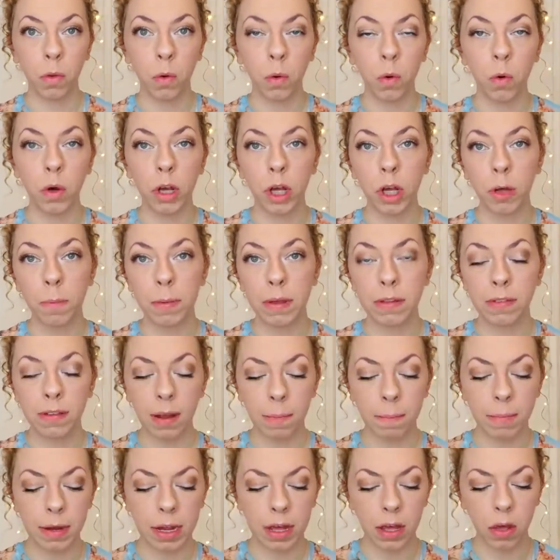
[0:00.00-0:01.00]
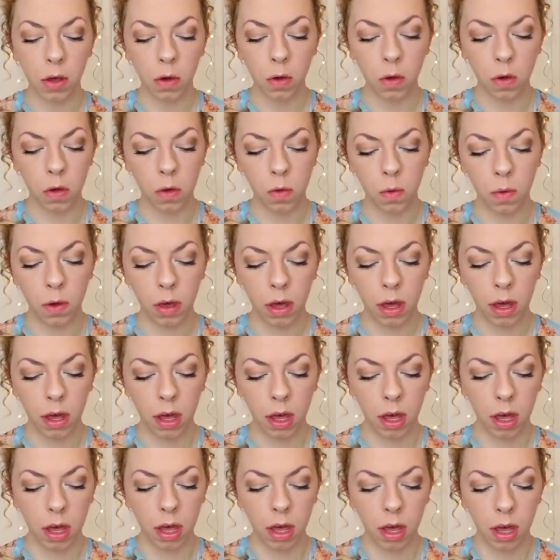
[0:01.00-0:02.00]
Or it could be somebody who,
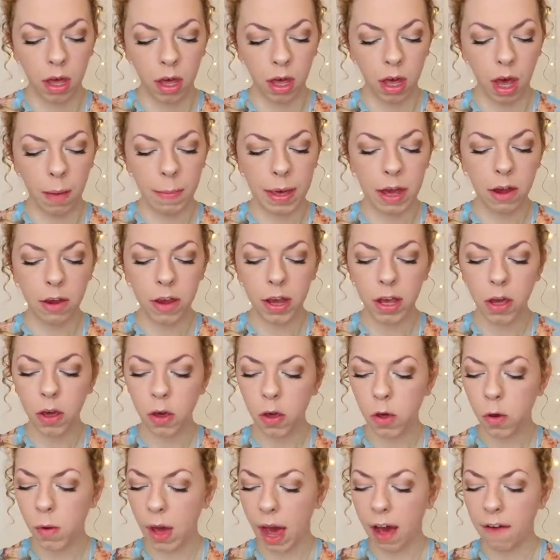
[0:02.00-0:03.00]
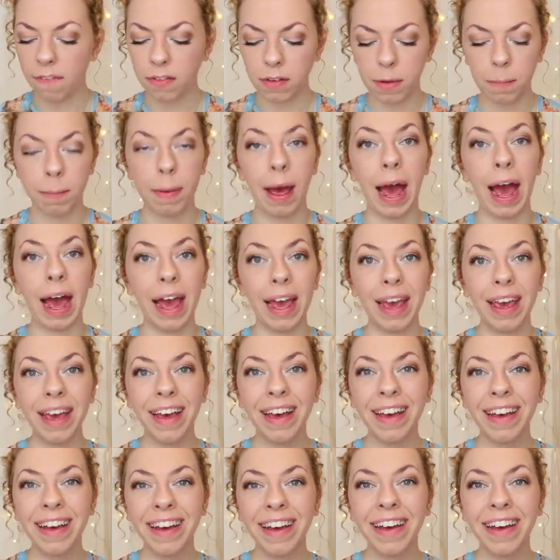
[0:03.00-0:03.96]
I'm hearing who you have to pay